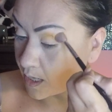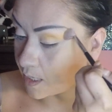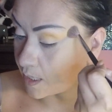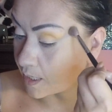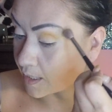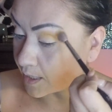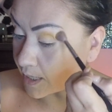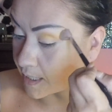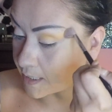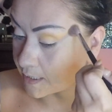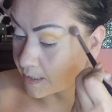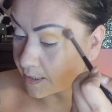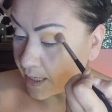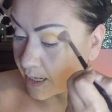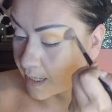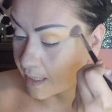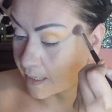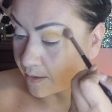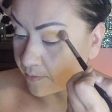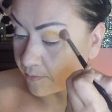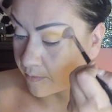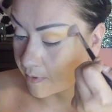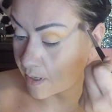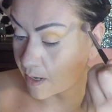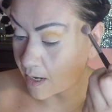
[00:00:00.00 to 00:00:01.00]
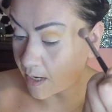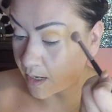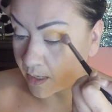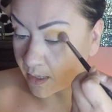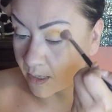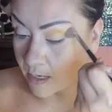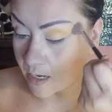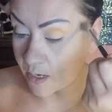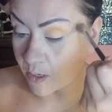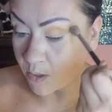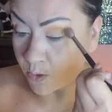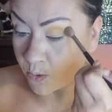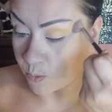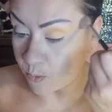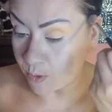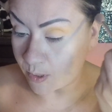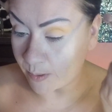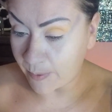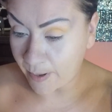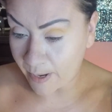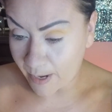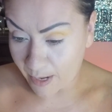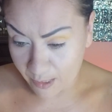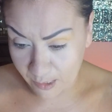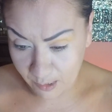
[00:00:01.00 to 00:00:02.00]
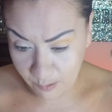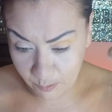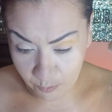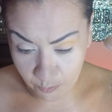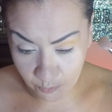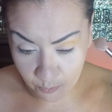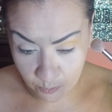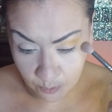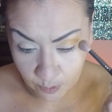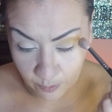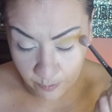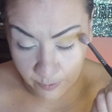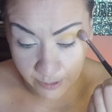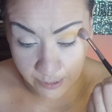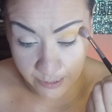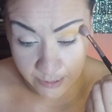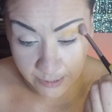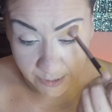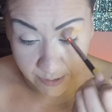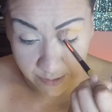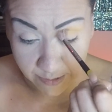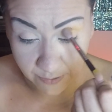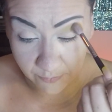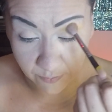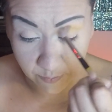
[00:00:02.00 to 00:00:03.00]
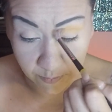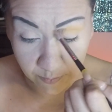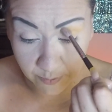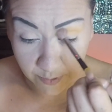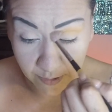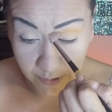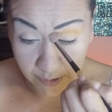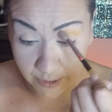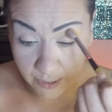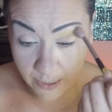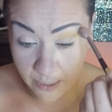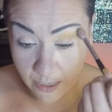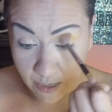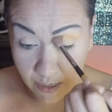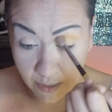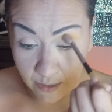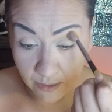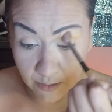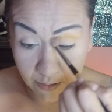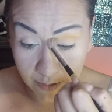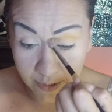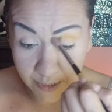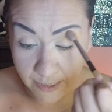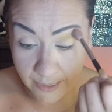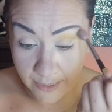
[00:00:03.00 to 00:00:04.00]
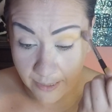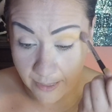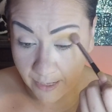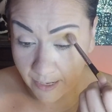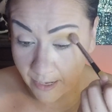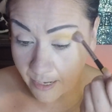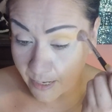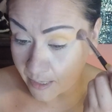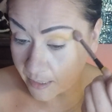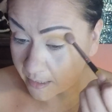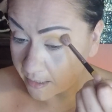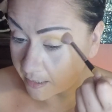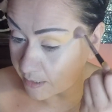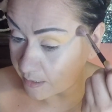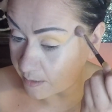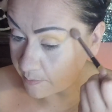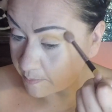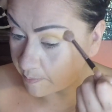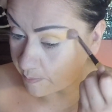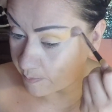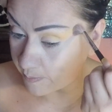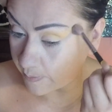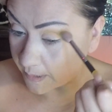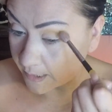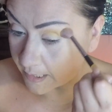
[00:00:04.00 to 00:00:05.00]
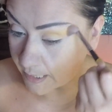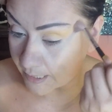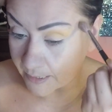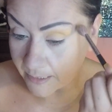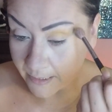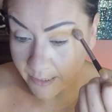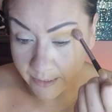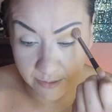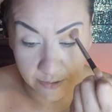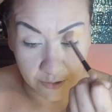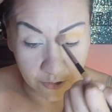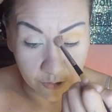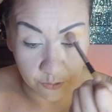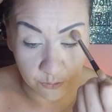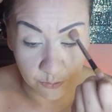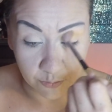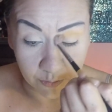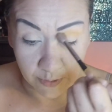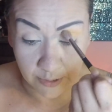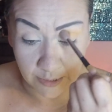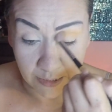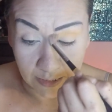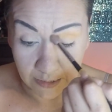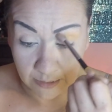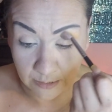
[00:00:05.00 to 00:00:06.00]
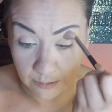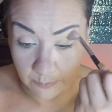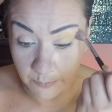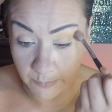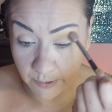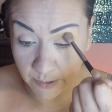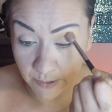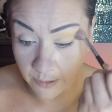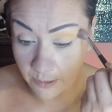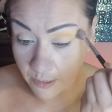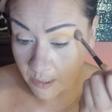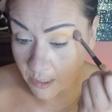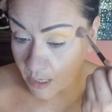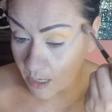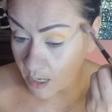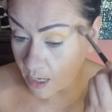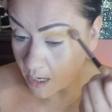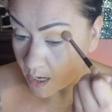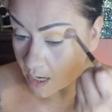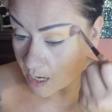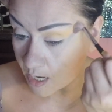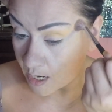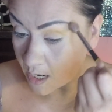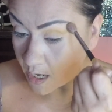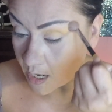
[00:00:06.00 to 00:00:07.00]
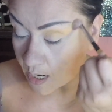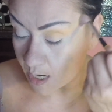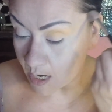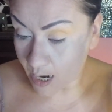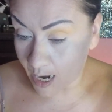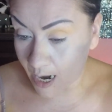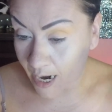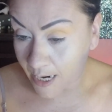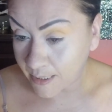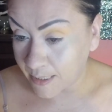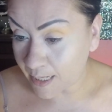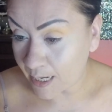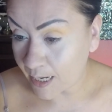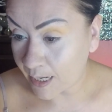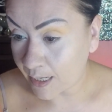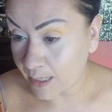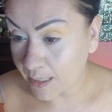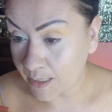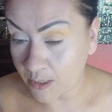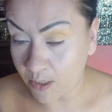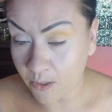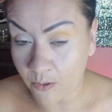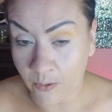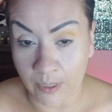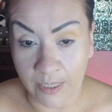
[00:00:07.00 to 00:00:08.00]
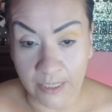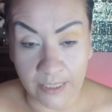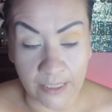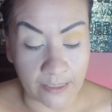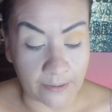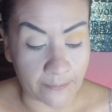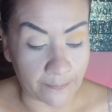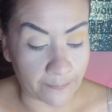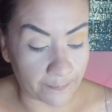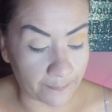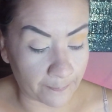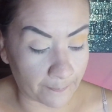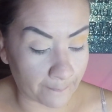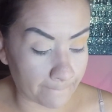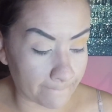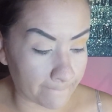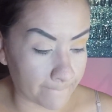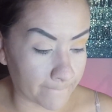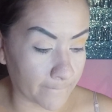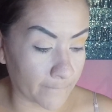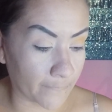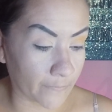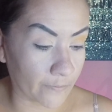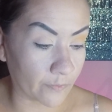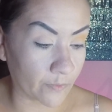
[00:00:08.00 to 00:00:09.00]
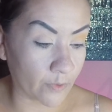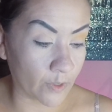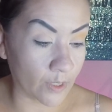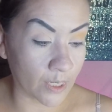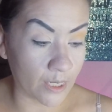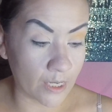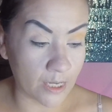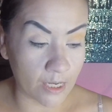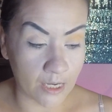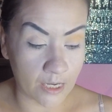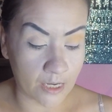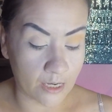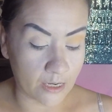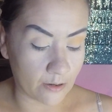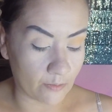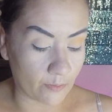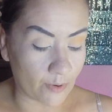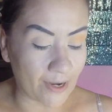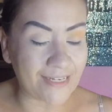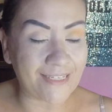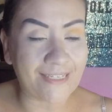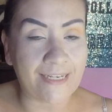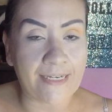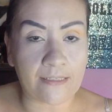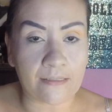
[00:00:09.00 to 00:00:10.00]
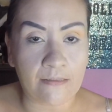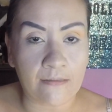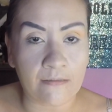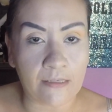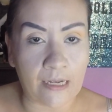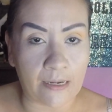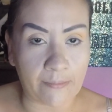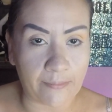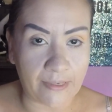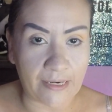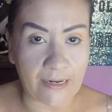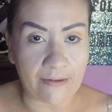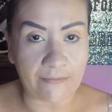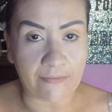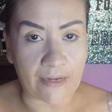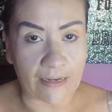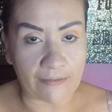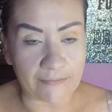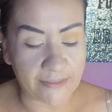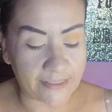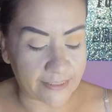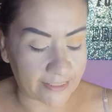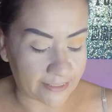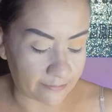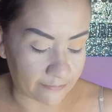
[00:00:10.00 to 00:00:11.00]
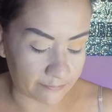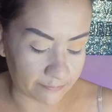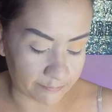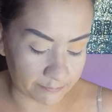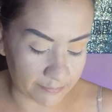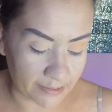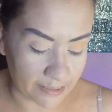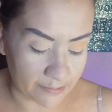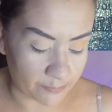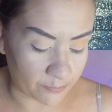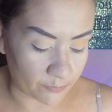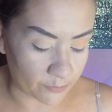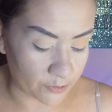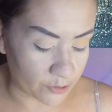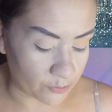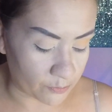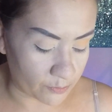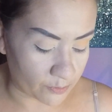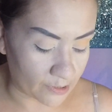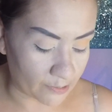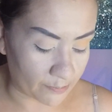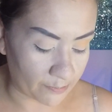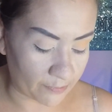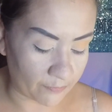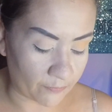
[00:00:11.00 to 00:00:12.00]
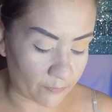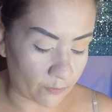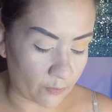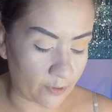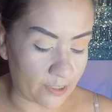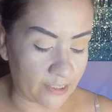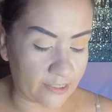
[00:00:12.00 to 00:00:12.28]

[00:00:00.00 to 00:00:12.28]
Like I said, I never got a Huda palette before because I never really, look at that. It blends like a dream. I had no idea. Well, I did. I mean, I've seen people use them before.